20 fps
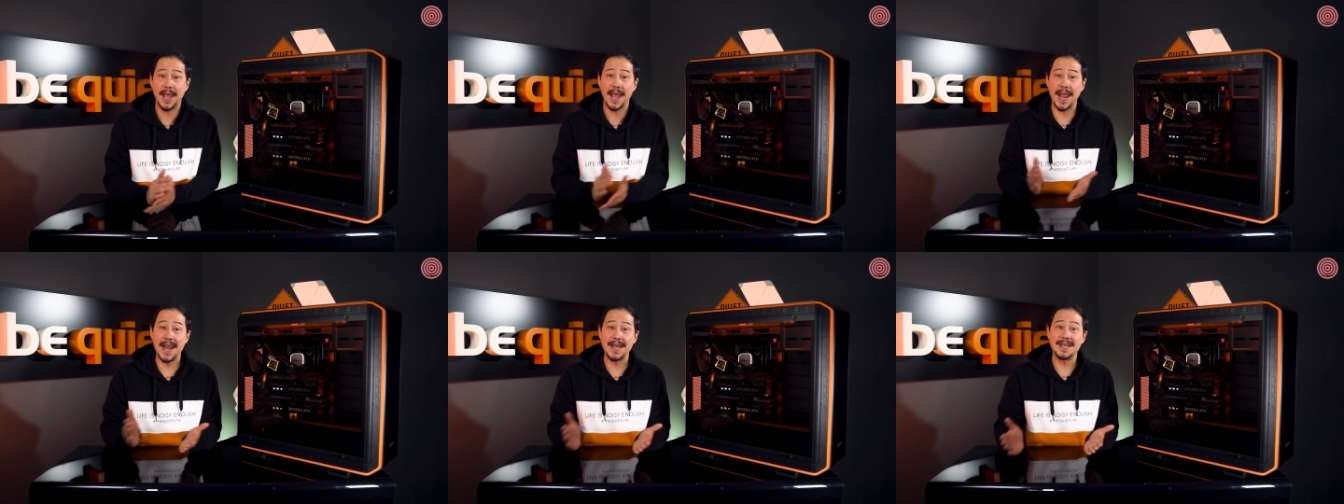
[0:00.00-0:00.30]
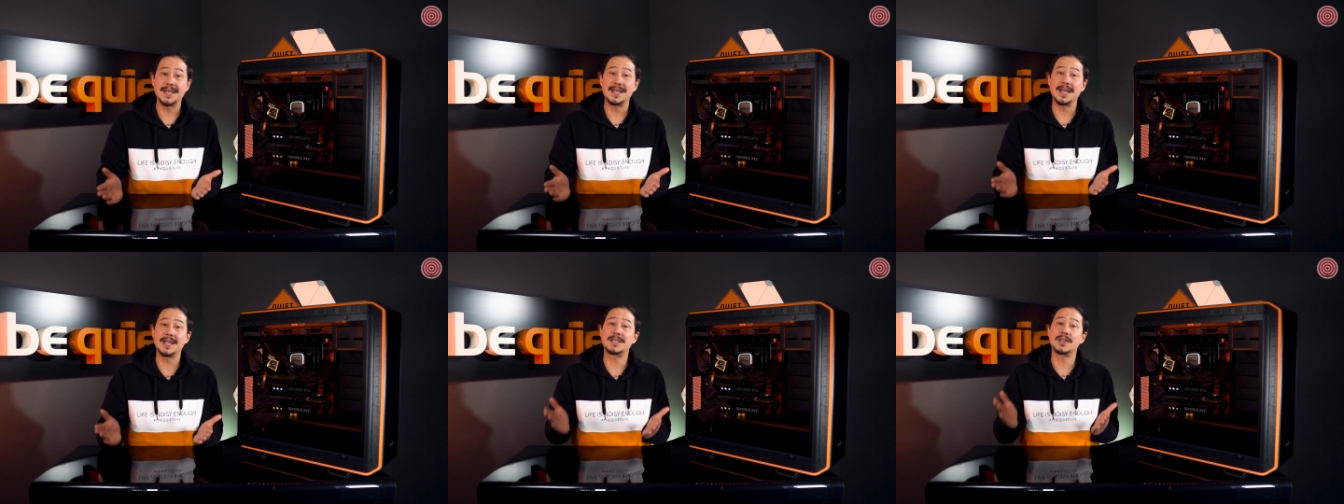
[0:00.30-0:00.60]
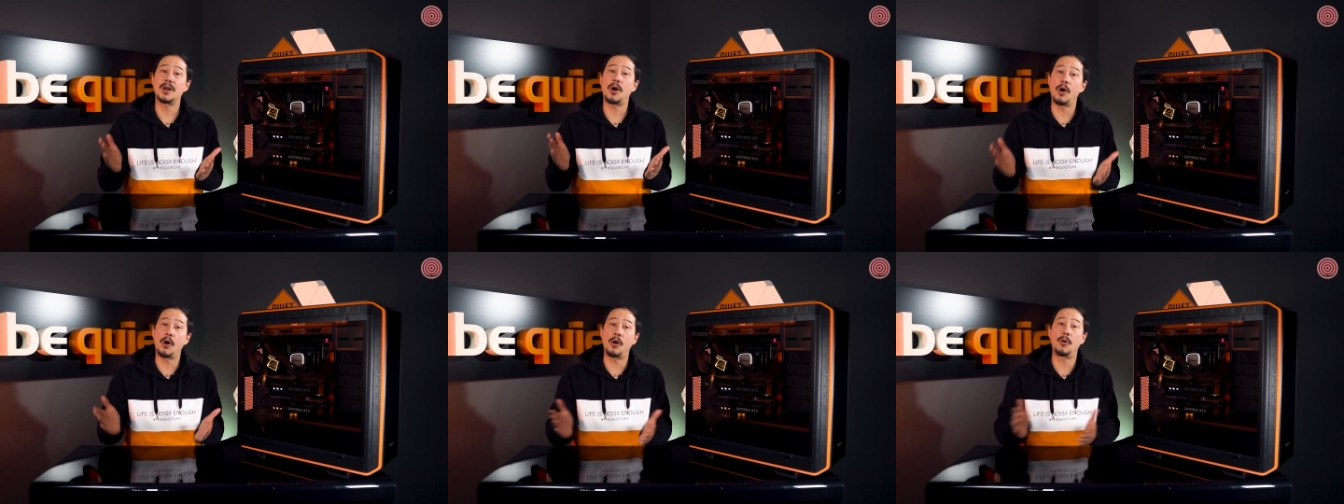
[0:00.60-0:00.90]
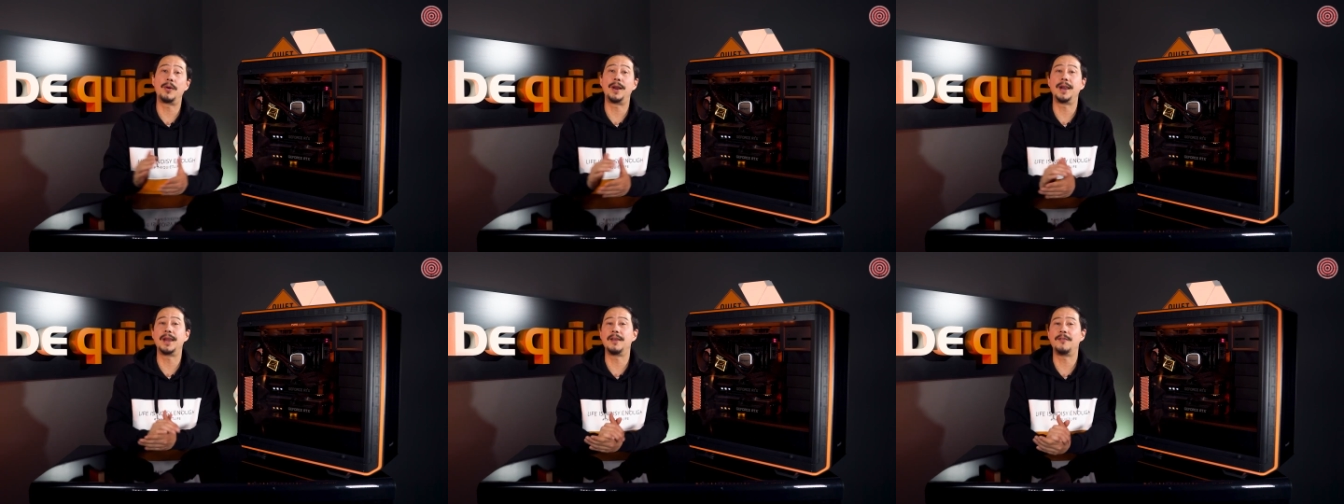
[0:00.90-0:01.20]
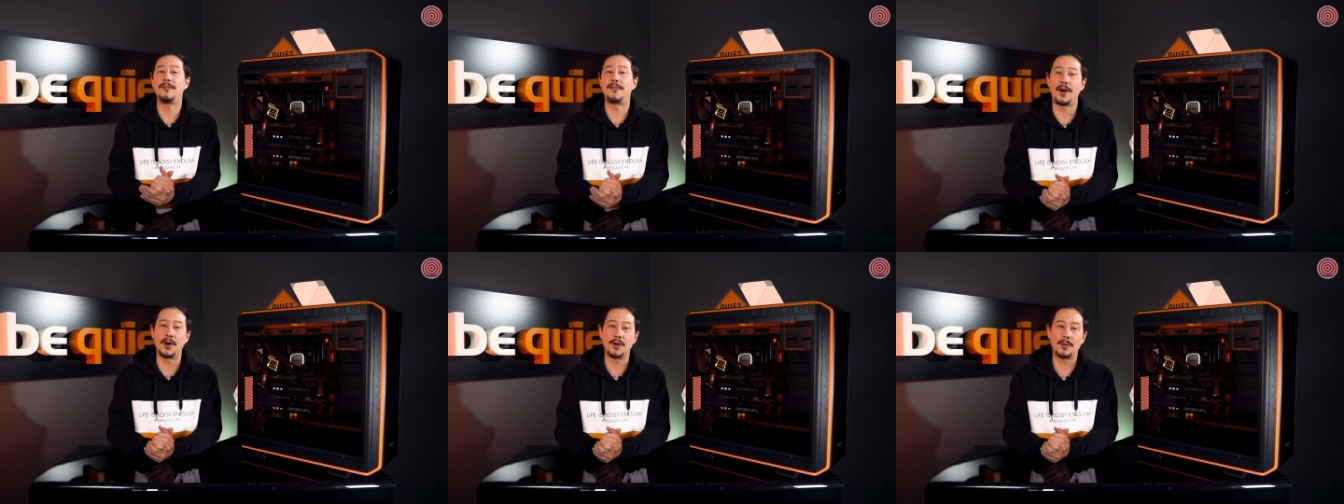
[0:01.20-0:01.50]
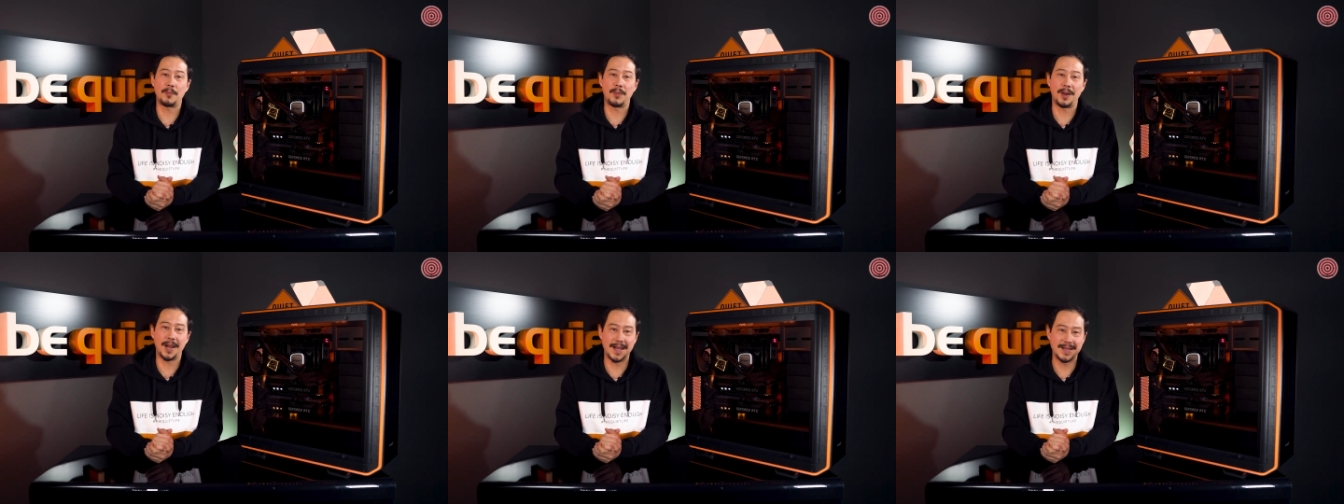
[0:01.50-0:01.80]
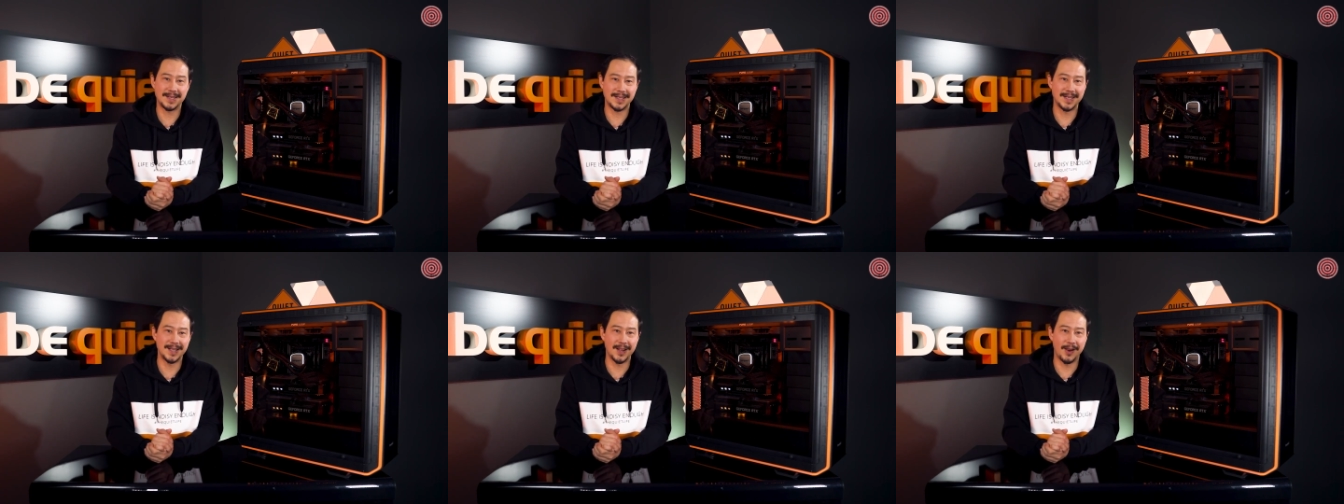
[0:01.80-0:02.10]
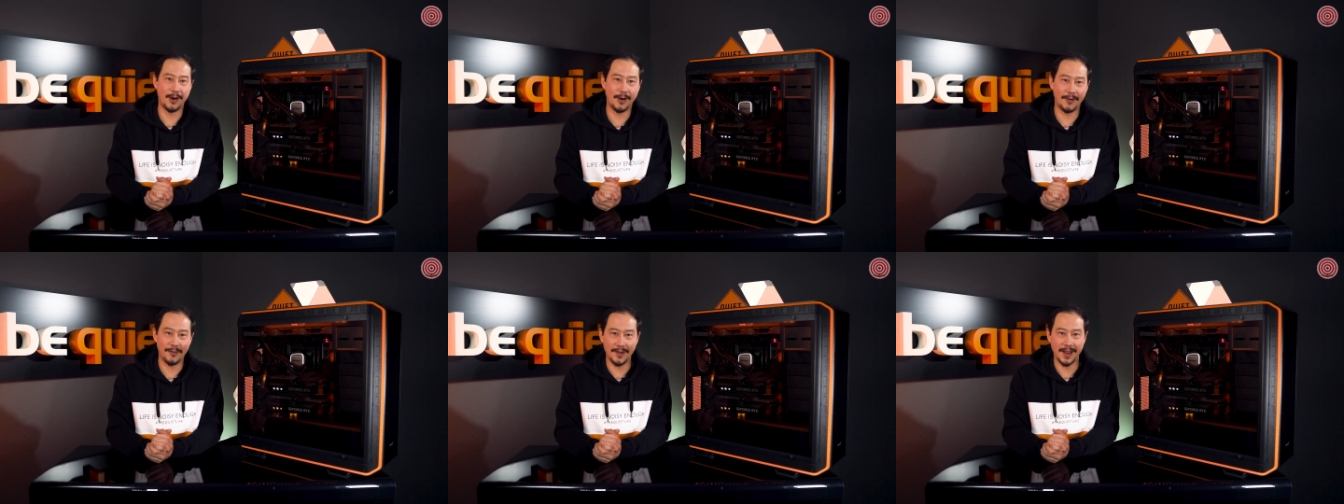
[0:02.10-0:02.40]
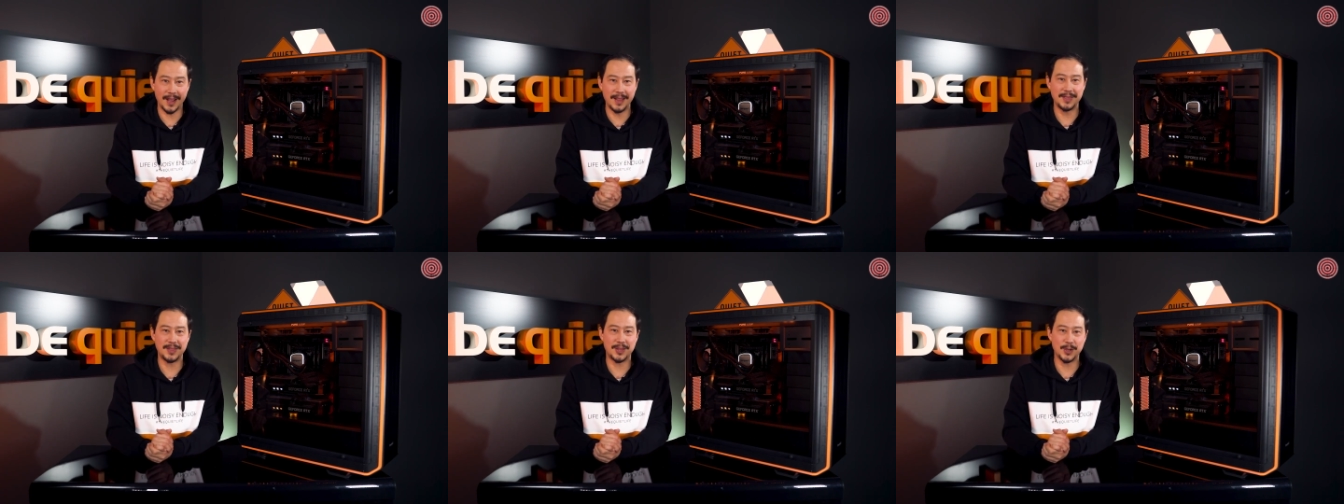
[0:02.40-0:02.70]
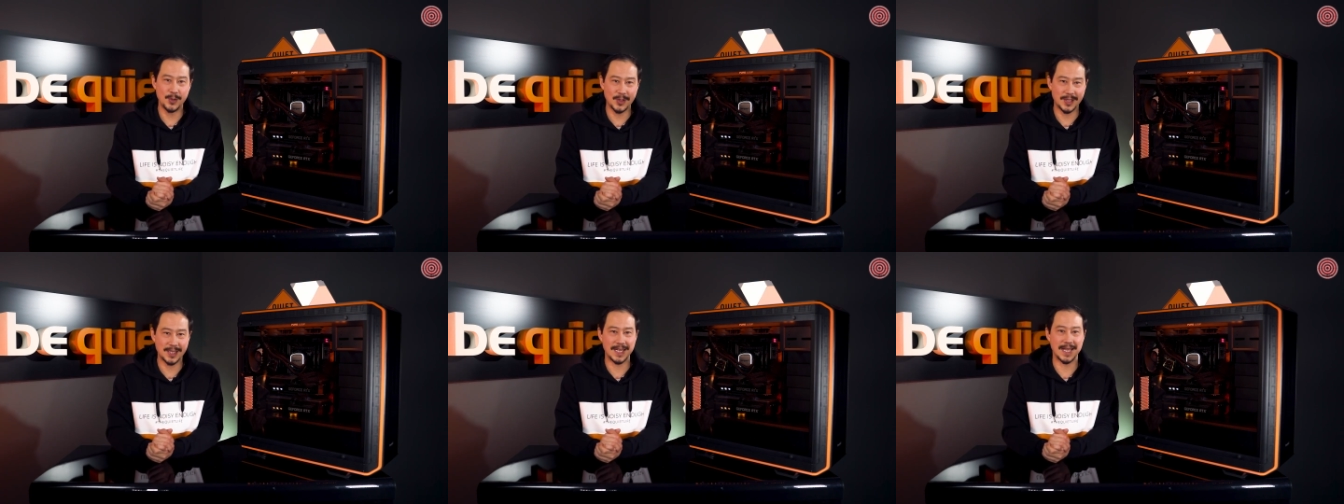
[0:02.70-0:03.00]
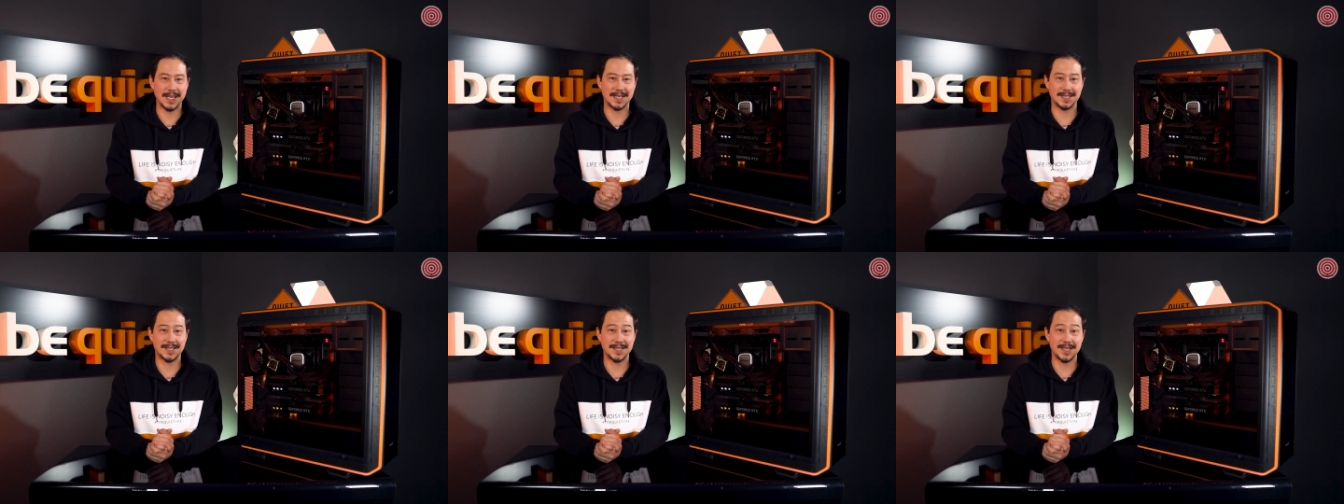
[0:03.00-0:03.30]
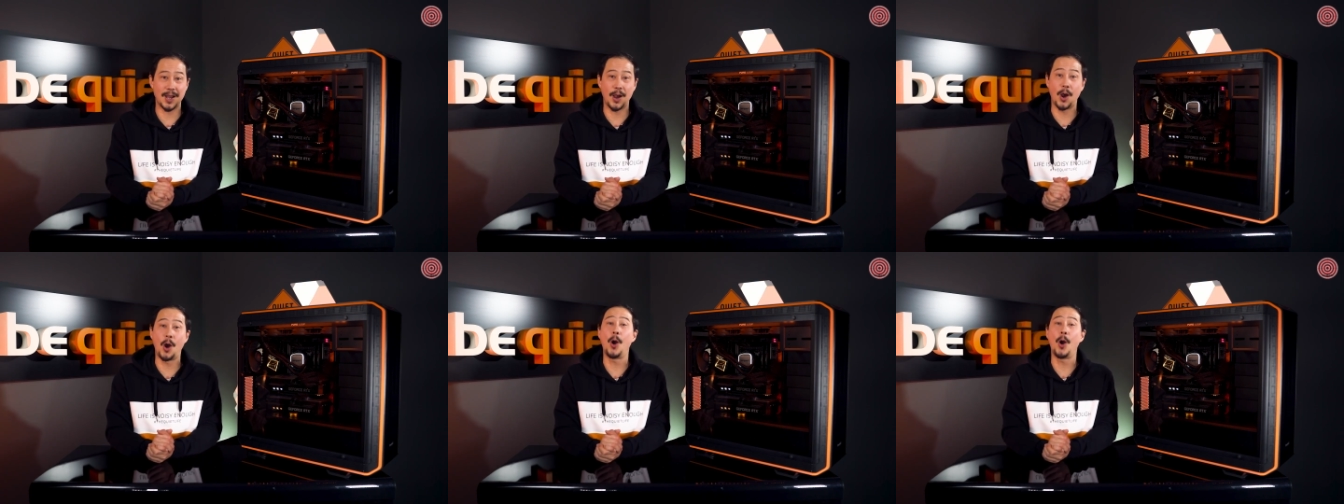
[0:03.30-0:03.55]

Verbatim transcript: and it has already found plenty of enthusiasts.